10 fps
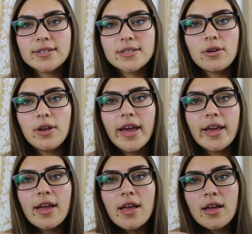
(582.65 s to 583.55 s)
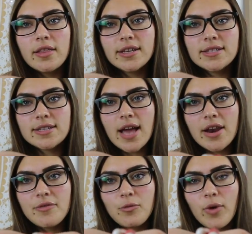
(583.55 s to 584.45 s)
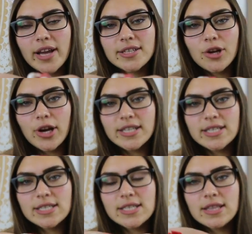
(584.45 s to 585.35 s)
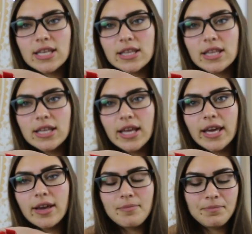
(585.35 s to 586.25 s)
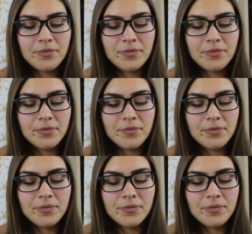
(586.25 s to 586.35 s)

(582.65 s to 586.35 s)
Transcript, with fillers: So like, this is kind of why it's crazy to think that like